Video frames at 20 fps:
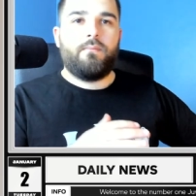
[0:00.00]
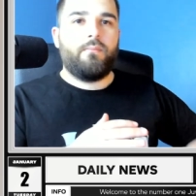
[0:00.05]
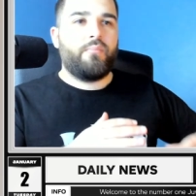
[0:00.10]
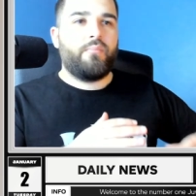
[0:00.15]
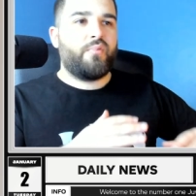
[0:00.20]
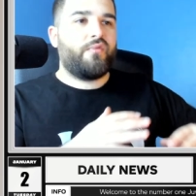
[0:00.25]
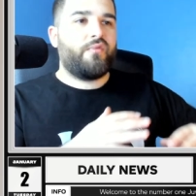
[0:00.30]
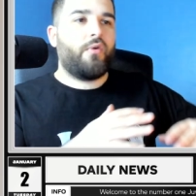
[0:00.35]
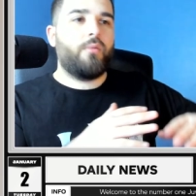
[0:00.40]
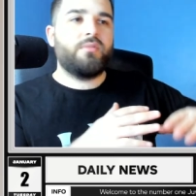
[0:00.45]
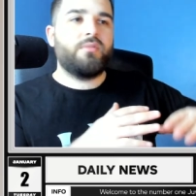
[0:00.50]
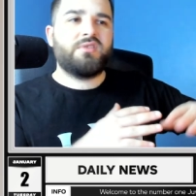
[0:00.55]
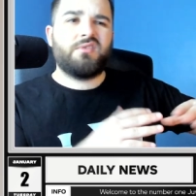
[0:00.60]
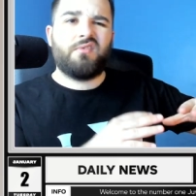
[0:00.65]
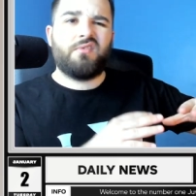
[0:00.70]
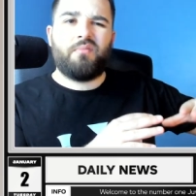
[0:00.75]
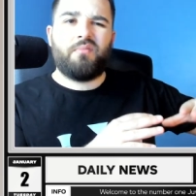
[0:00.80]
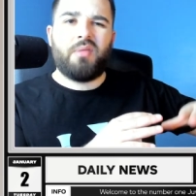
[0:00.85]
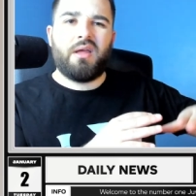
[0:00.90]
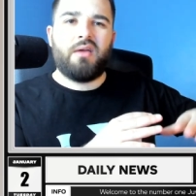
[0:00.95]
performances
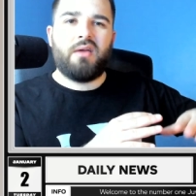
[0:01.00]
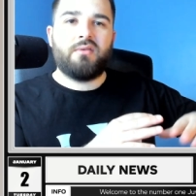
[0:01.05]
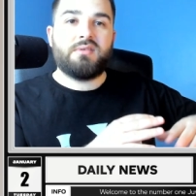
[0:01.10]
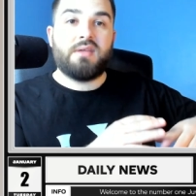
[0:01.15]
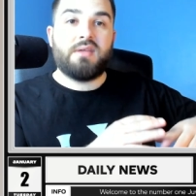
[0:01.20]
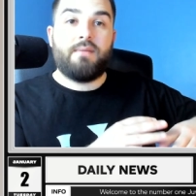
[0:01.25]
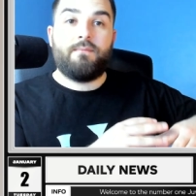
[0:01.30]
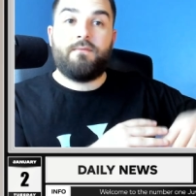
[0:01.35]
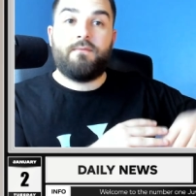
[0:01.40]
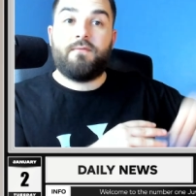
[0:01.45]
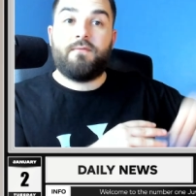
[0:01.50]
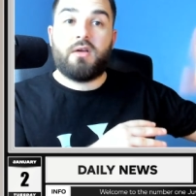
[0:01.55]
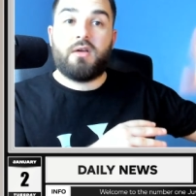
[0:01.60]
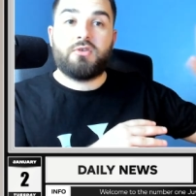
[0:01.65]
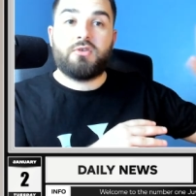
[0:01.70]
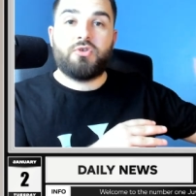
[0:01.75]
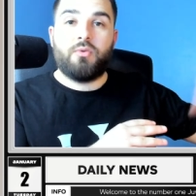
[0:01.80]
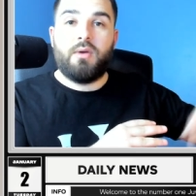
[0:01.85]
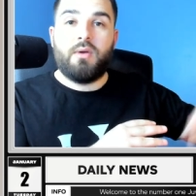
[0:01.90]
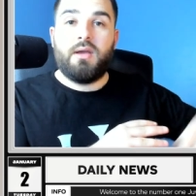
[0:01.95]
of players that
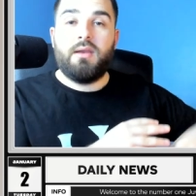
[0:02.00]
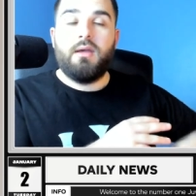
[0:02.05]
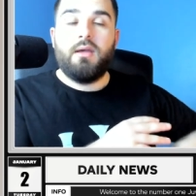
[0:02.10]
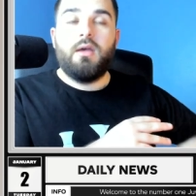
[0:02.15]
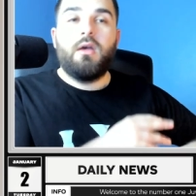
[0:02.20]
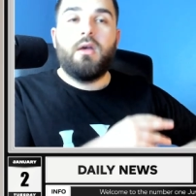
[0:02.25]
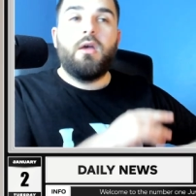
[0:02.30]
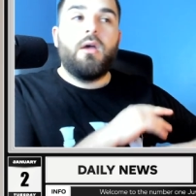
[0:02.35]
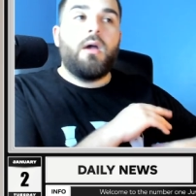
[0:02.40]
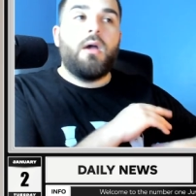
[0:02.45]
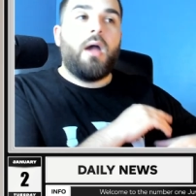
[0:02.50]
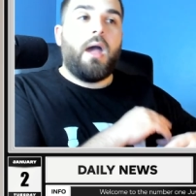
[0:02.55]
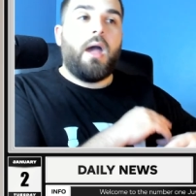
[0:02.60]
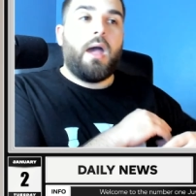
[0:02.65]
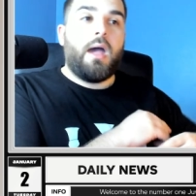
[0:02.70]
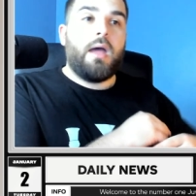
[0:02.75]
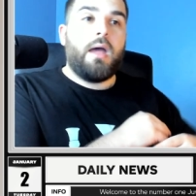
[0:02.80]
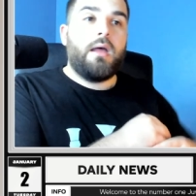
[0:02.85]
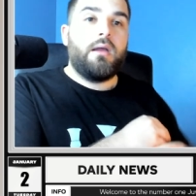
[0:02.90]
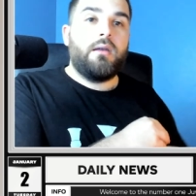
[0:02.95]
fluctuate,
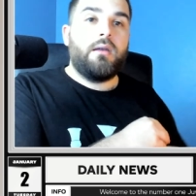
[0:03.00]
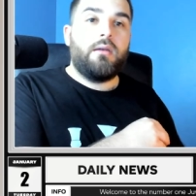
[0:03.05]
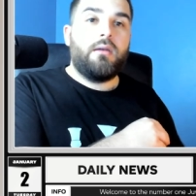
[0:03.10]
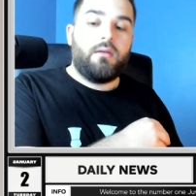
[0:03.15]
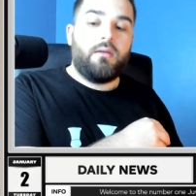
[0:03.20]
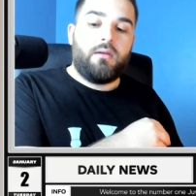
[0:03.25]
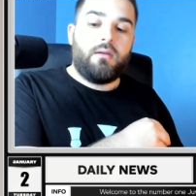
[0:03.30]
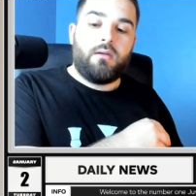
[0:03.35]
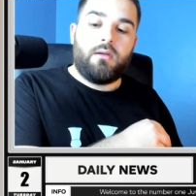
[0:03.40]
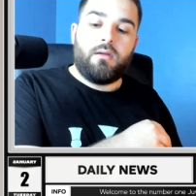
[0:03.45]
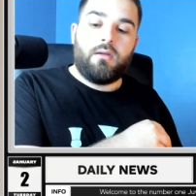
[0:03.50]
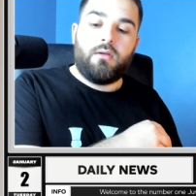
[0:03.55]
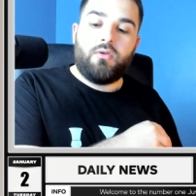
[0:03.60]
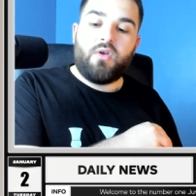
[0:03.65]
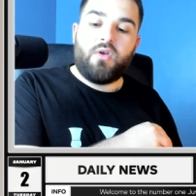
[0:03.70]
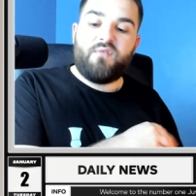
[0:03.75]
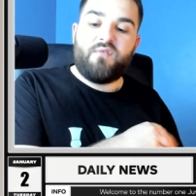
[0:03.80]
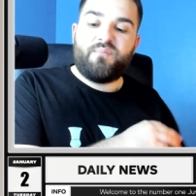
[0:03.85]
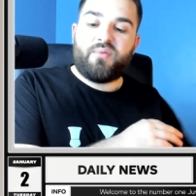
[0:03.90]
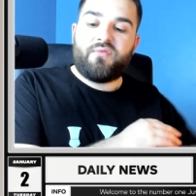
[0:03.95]
and you
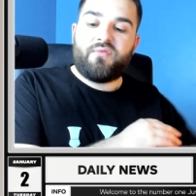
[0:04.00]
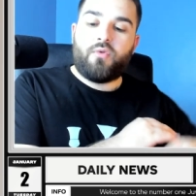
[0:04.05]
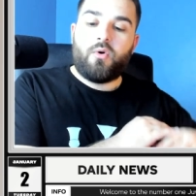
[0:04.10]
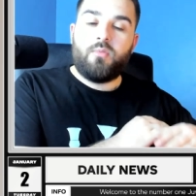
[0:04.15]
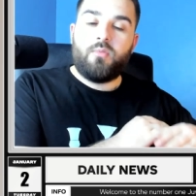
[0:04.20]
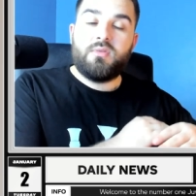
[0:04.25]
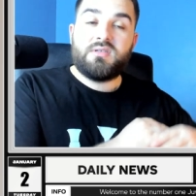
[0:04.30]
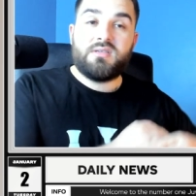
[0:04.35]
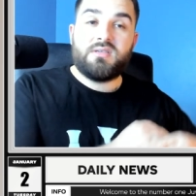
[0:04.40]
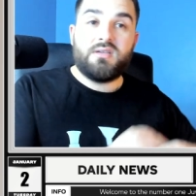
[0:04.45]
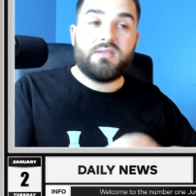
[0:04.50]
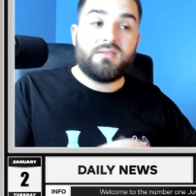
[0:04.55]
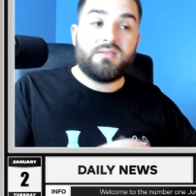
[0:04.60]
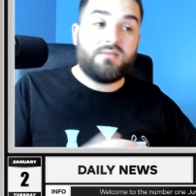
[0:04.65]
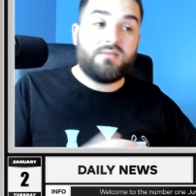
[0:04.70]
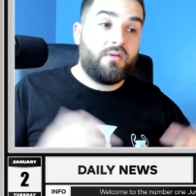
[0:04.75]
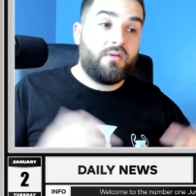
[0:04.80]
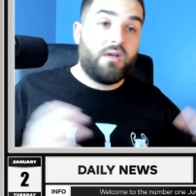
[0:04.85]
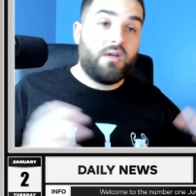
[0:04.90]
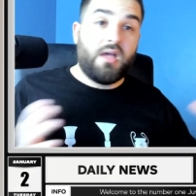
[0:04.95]
have performances
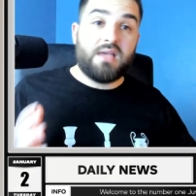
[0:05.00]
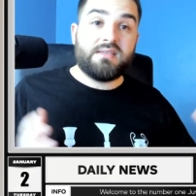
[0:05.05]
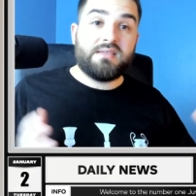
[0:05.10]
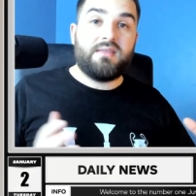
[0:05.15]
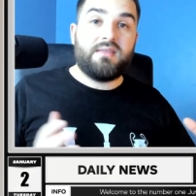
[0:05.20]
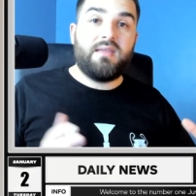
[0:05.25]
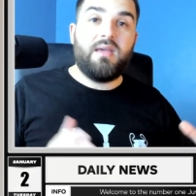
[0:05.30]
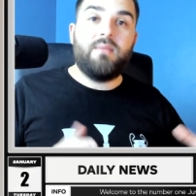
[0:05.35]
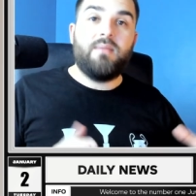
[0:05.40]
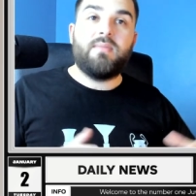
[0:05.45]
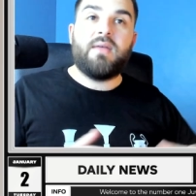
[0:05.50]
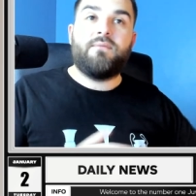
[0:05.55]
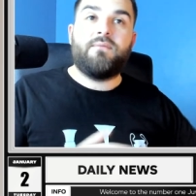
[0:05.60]
as a team that